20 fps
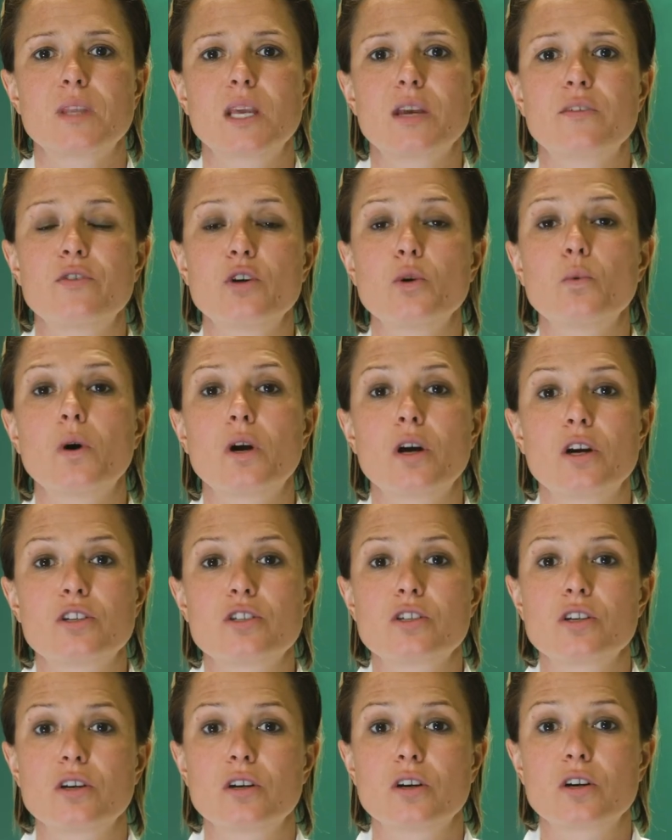If you were
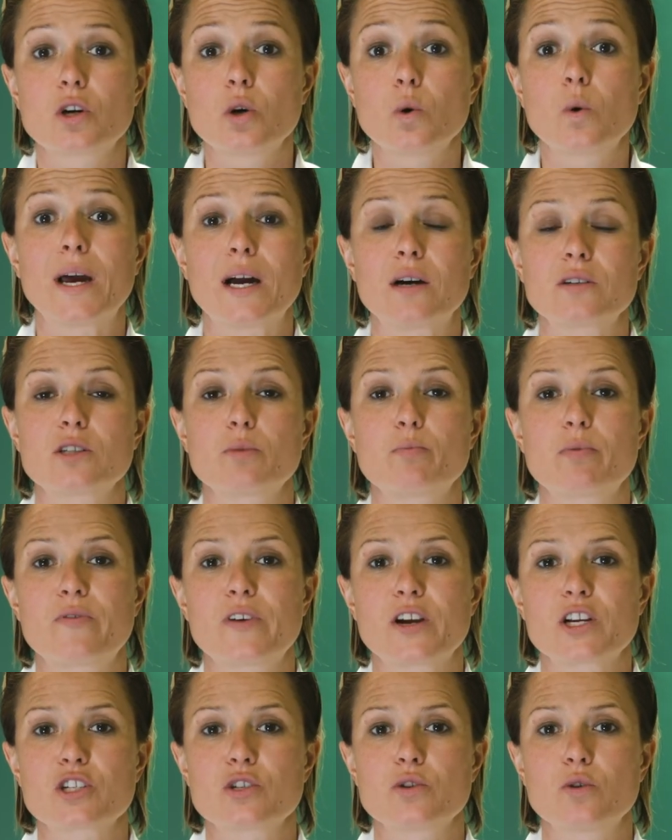to call out a
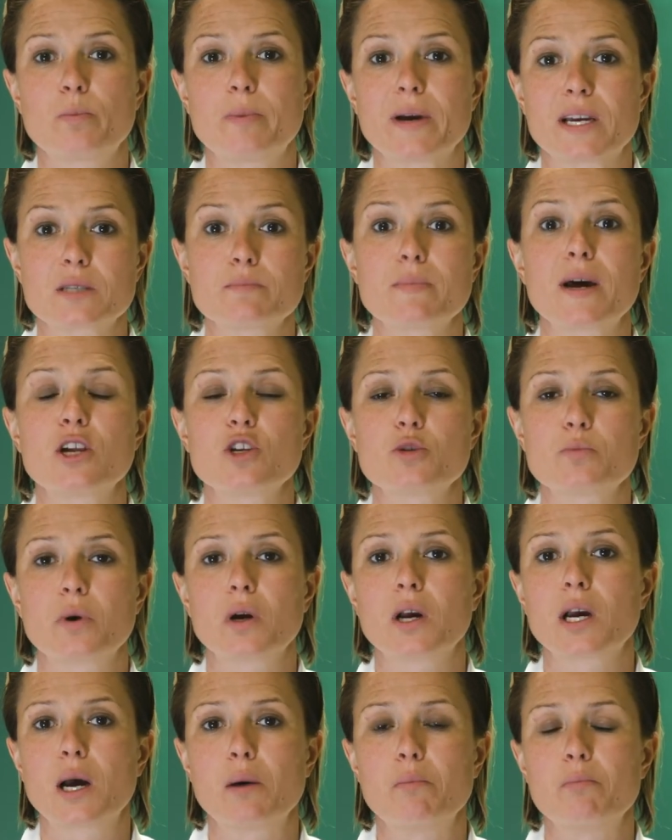professional pest
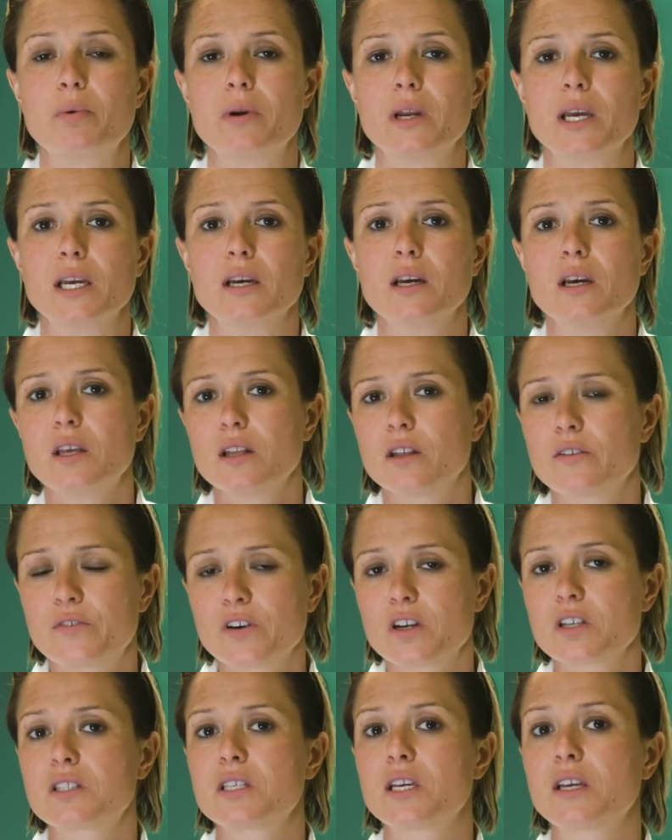management company, the
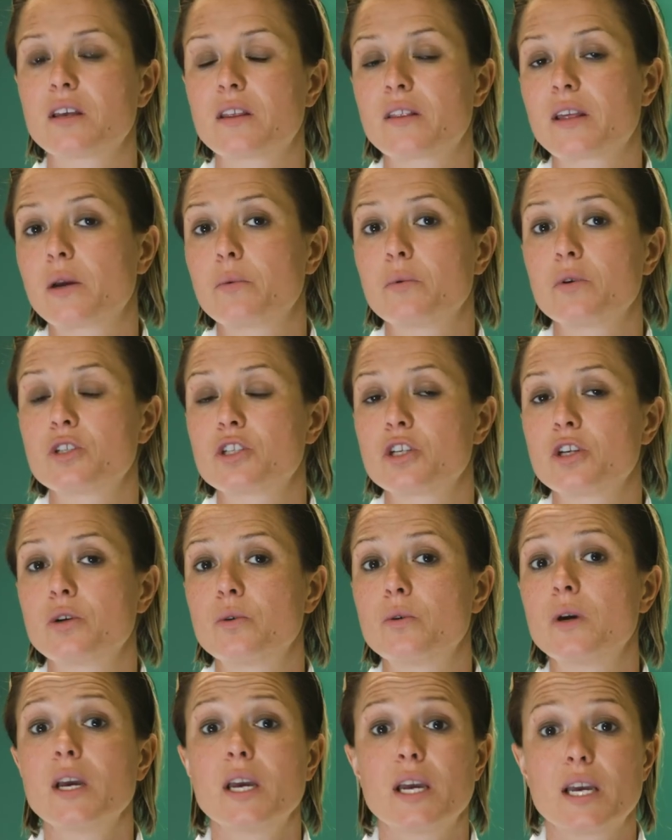first thing that they will
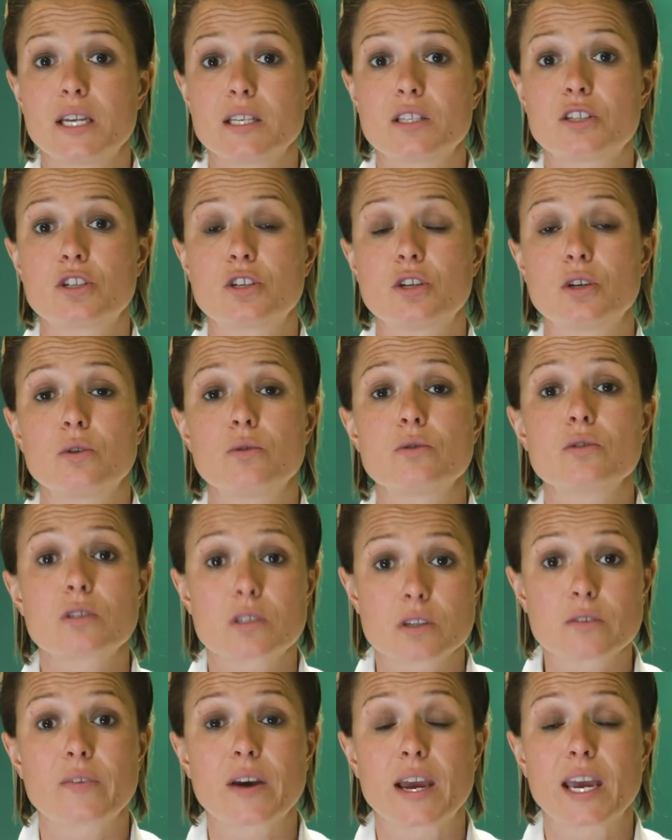do is to
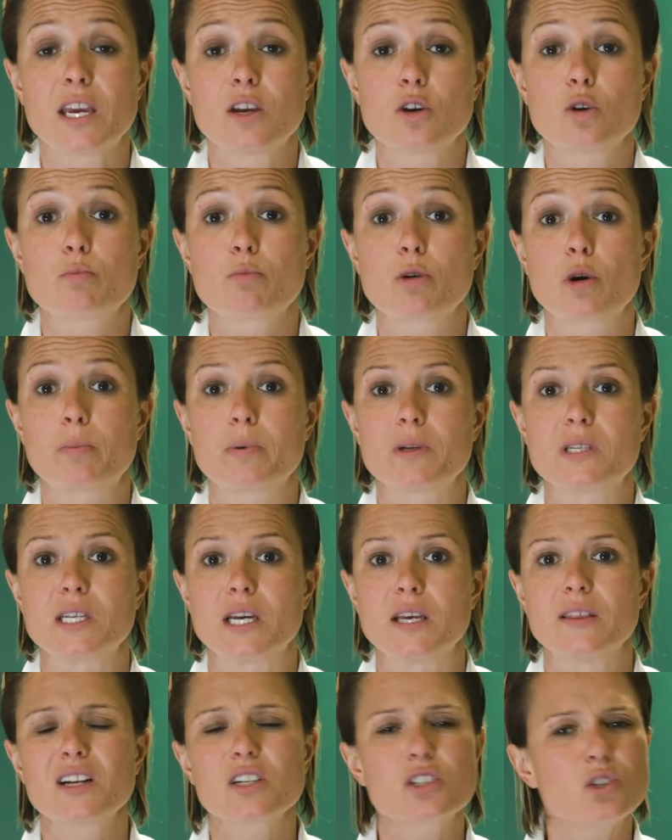survey your
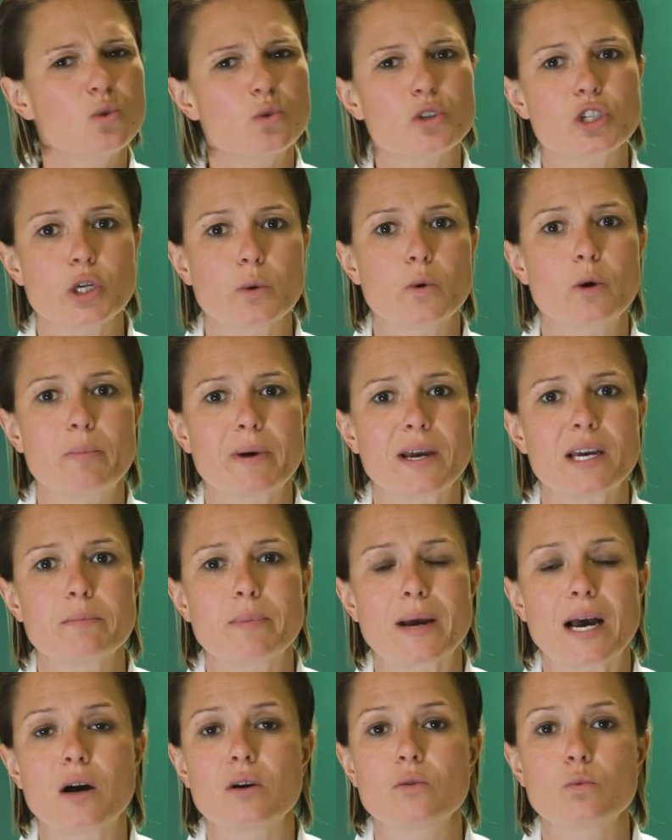property. They'll talk to you a bit
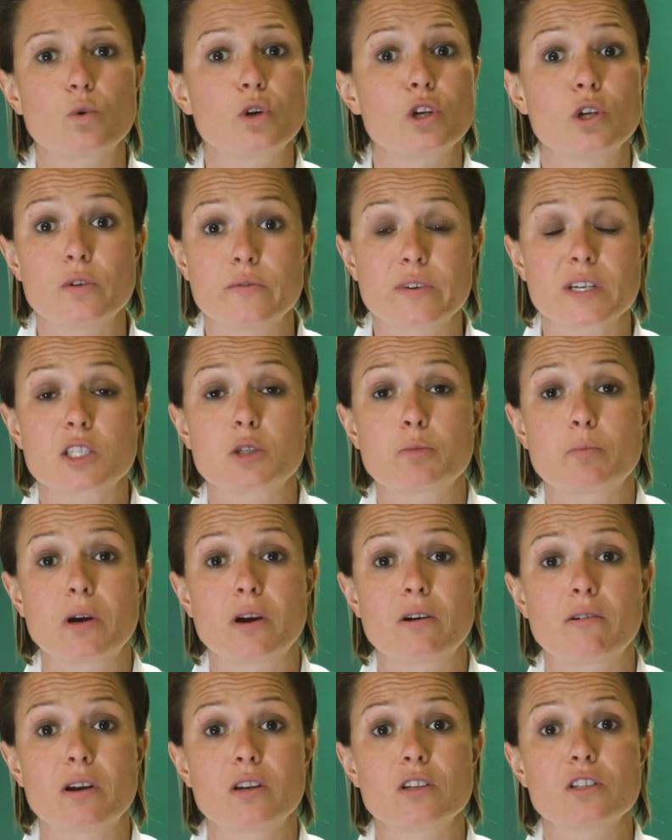about what you've
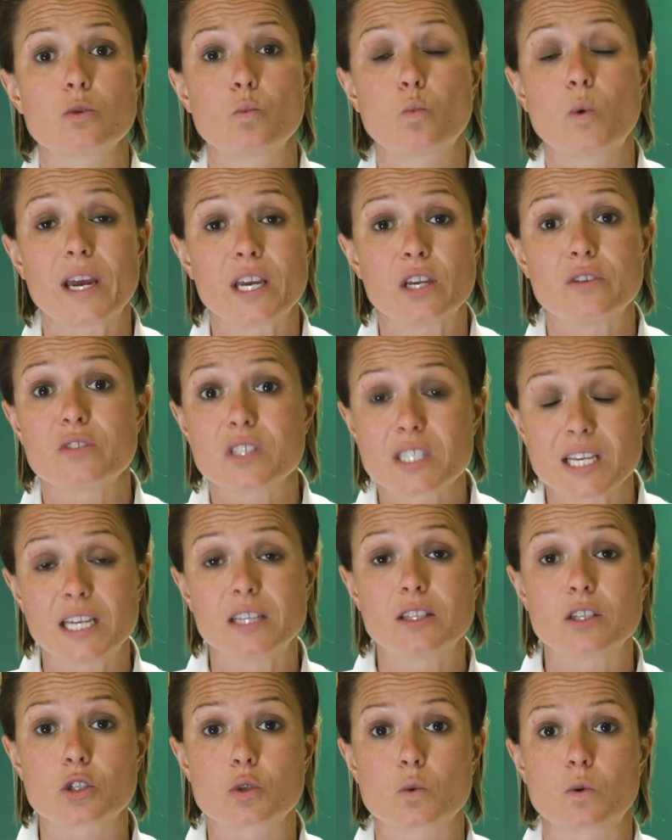experienced and where you've
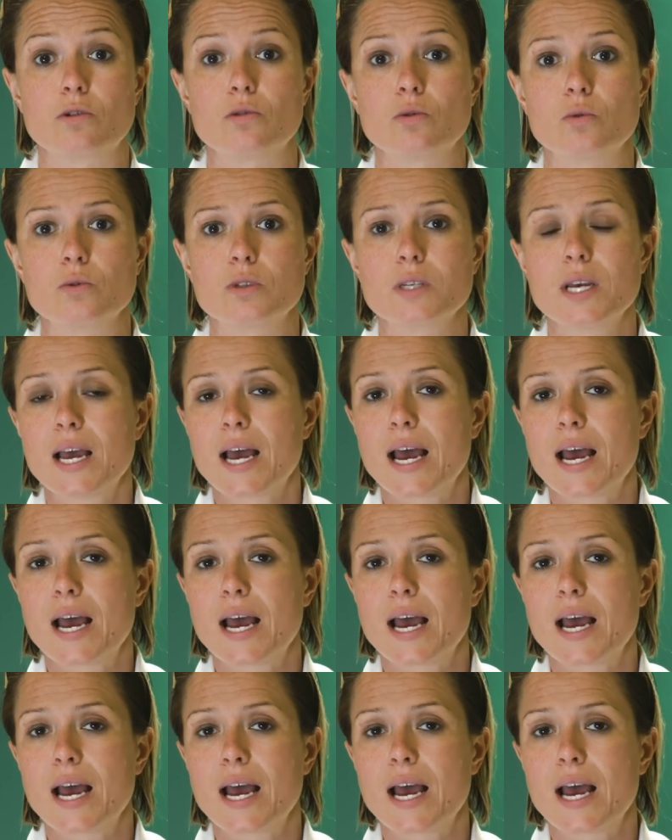seen the squirrels,